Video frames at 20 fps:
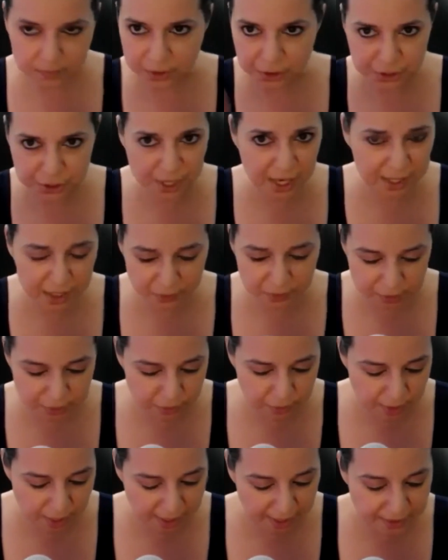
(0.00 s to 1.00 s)
Shout out to
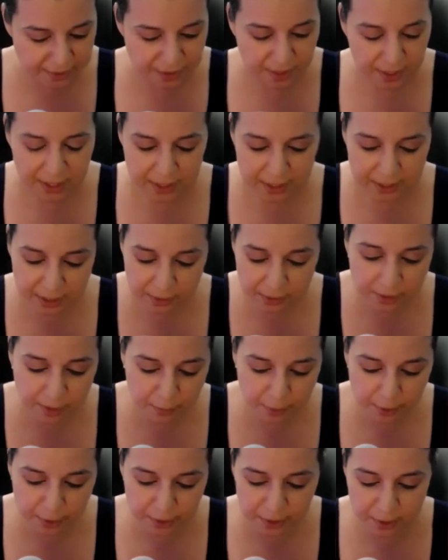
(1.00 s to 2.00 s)
you guys. The
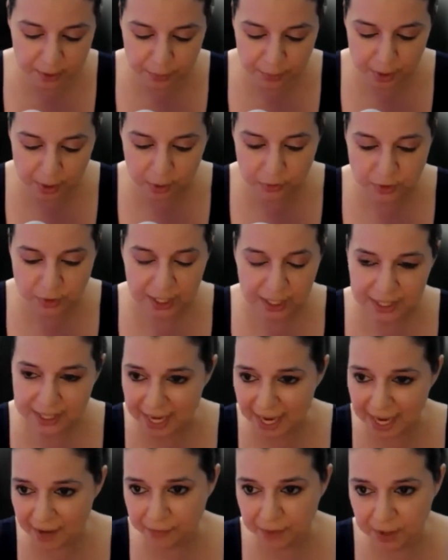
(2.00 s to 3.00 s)
Internet Marketing Pros,
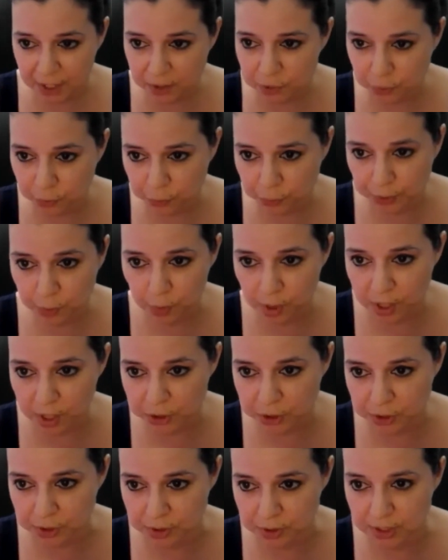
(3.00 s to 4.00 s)
they have to answer three
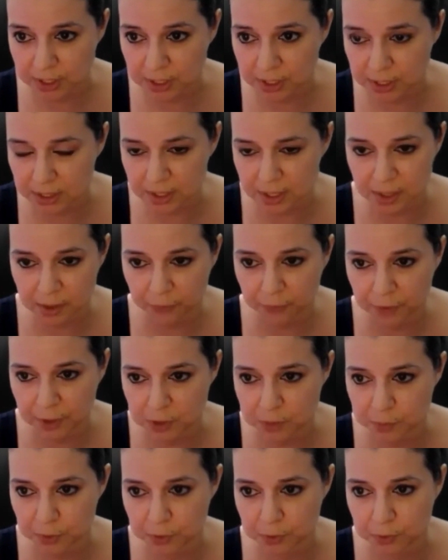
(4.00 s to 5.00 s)
questions inside the
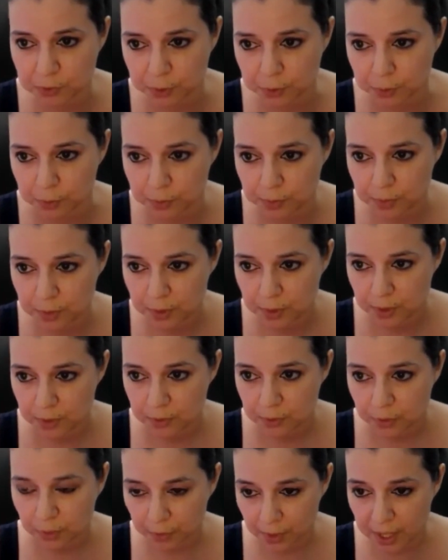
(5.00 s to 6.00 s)
Facebook group,
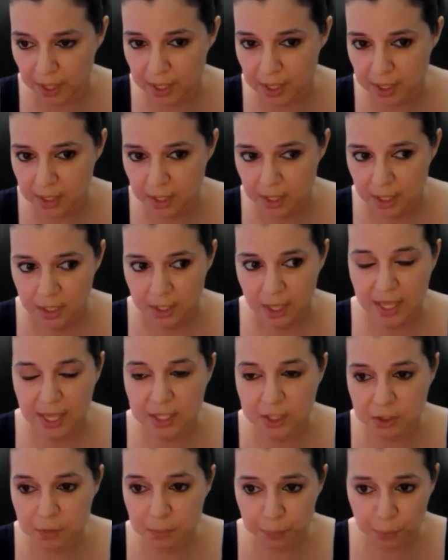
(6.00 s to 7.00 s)
right? And
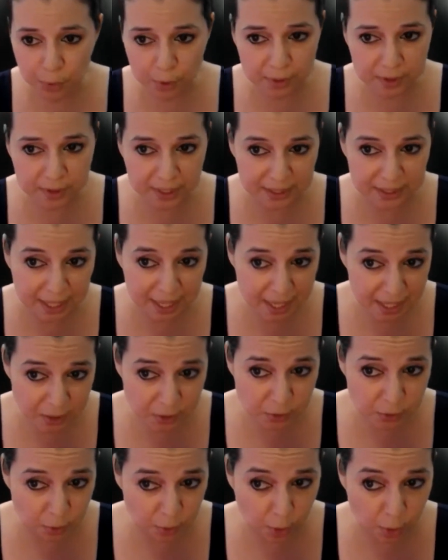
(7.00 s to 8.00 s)
it's important that they
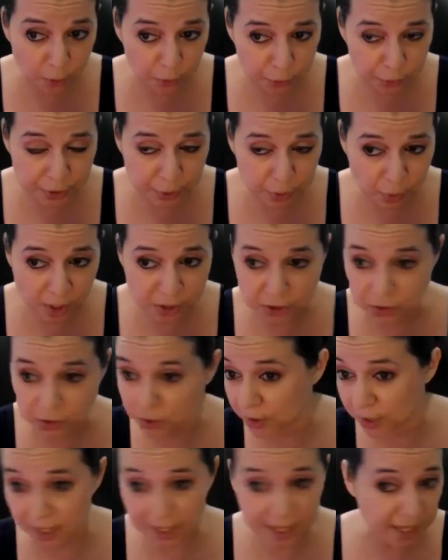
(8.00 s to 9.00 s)
answer all three questions
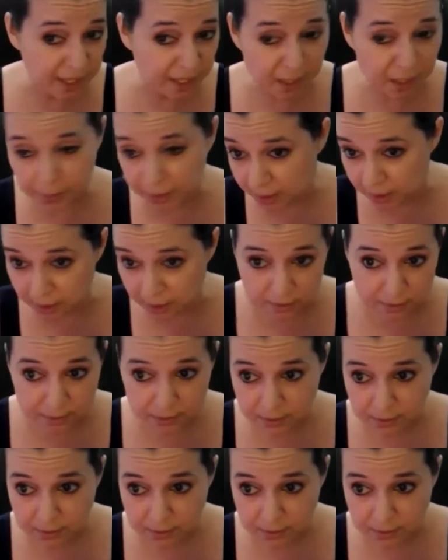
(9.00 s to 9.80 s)
or they're not coming in.